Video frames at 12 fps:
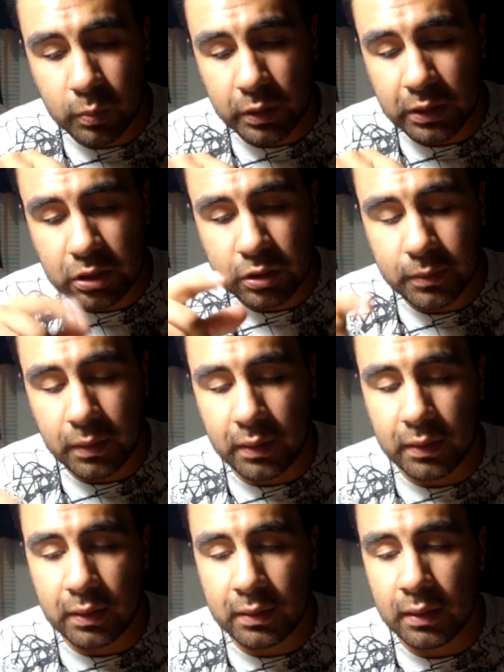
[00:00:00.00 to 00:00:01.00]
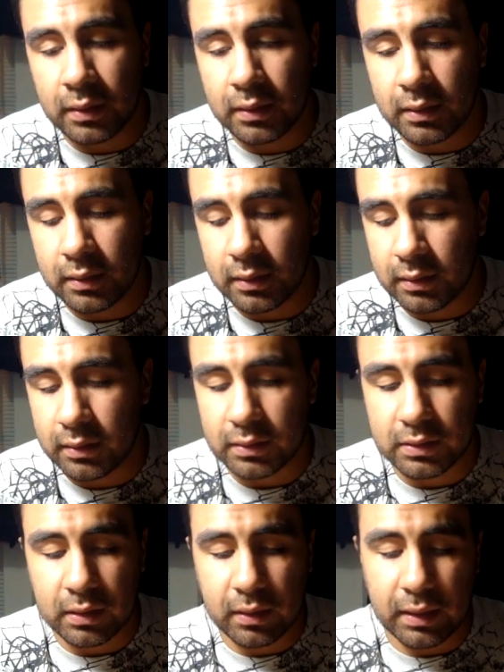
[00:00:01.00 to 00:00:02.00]
bridge on the
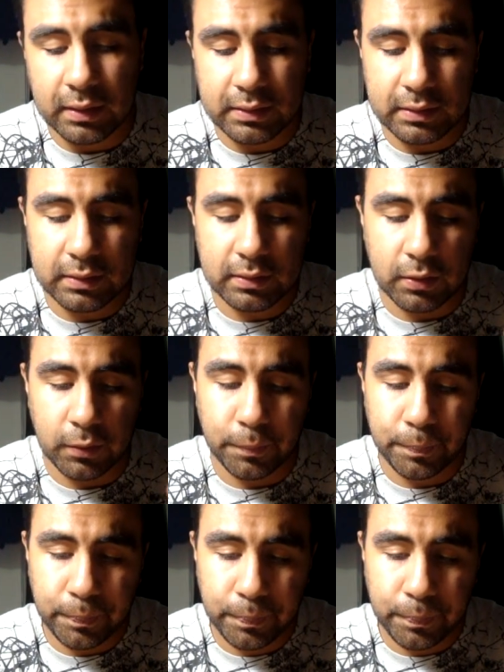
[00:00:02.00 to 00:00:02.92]
sunglasses. So